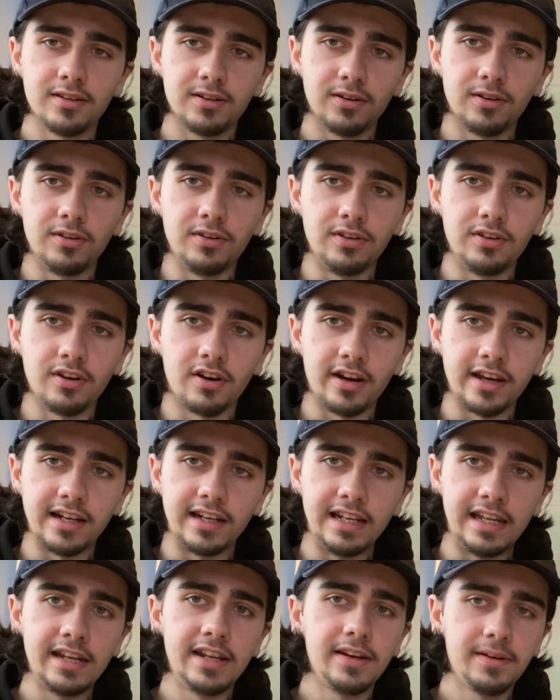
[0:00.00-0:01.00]
undyed
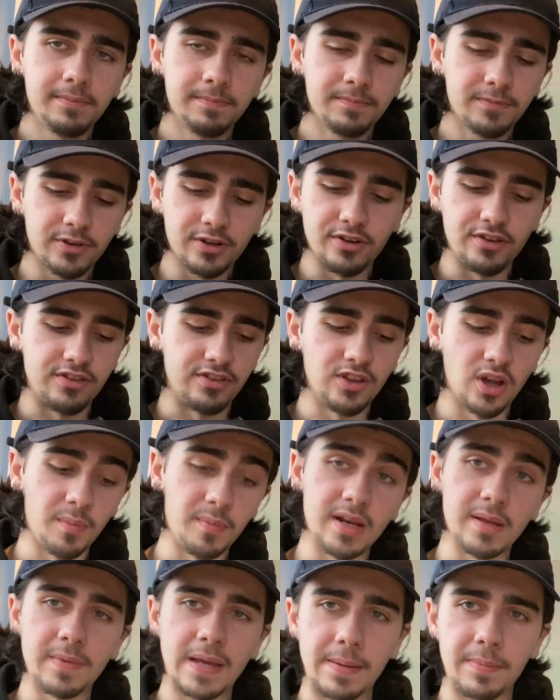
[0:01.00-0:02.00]
linen because not
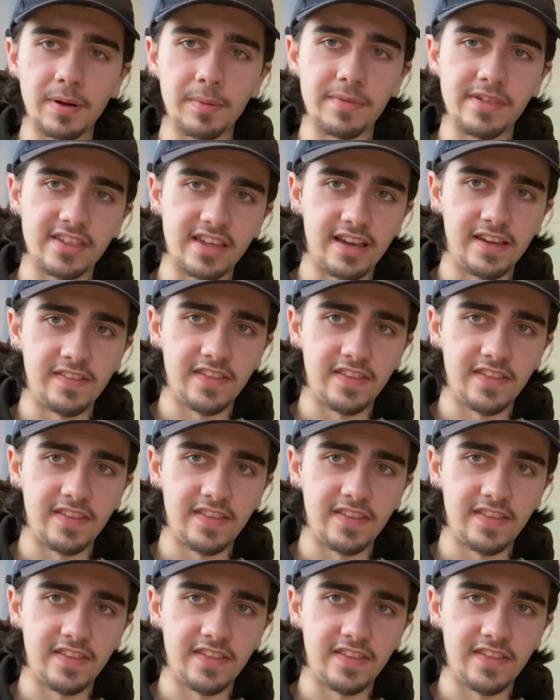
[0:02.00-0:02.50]
many people will be seeing